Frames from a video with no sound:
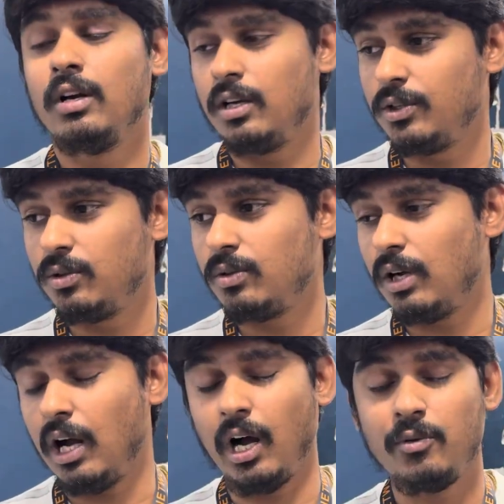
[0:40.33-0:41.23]

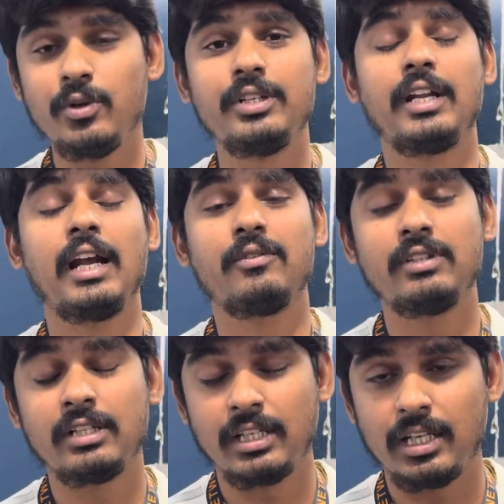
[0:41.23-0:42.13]
interact with
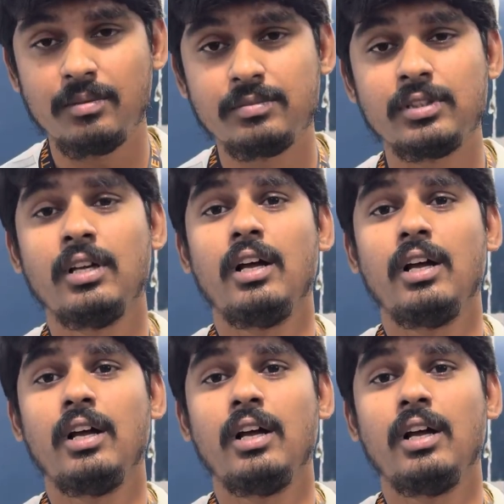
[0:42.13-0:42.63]
the teams,